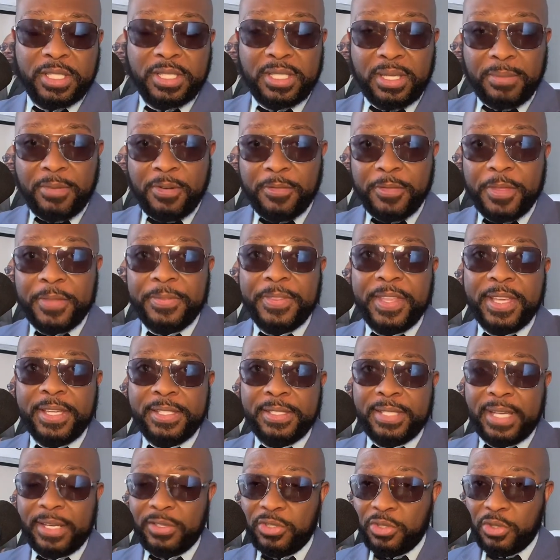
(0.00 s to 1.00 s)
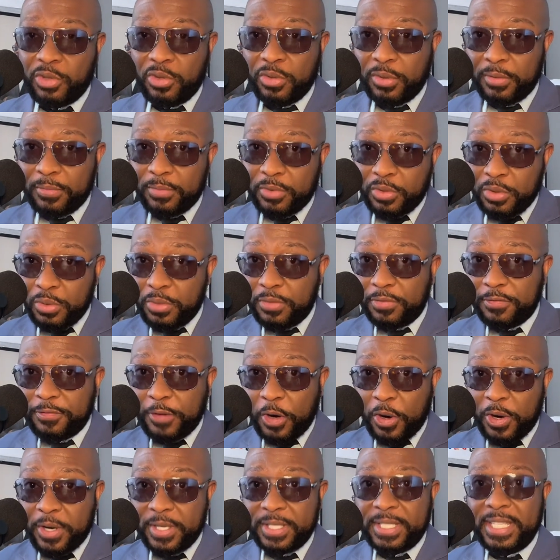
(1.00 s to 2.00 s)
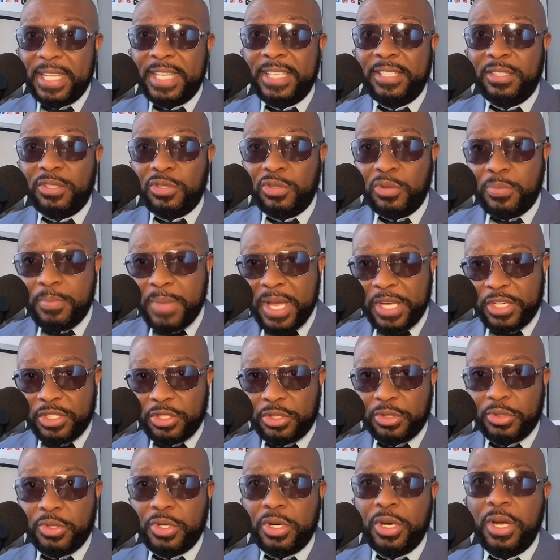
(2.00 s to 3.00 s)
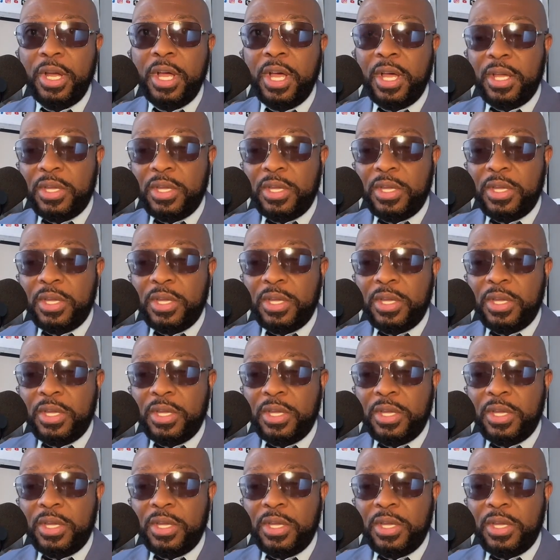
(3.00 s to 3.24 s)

some of the things that you could do first is to make sure